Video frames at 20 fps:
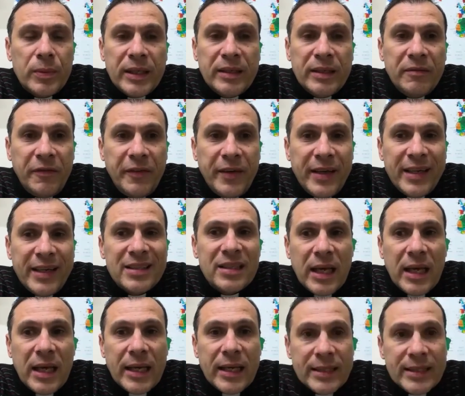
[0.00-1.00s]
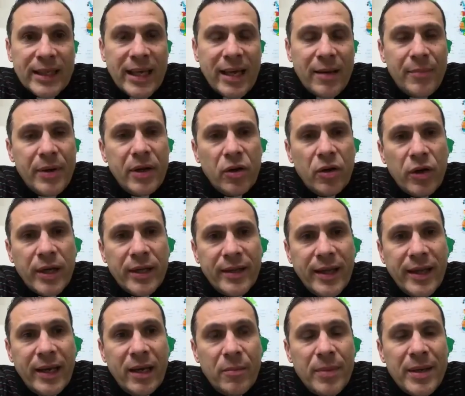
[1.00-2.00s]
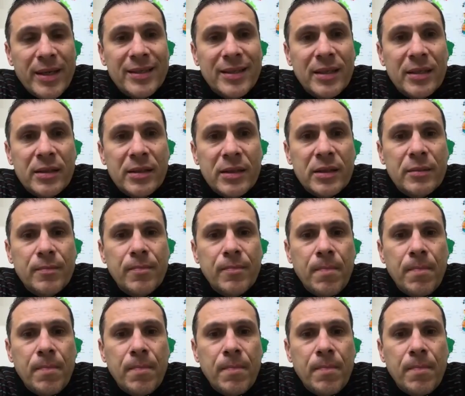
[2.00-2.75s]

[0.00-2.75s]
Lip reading: it feels like it's happening on a daily basis.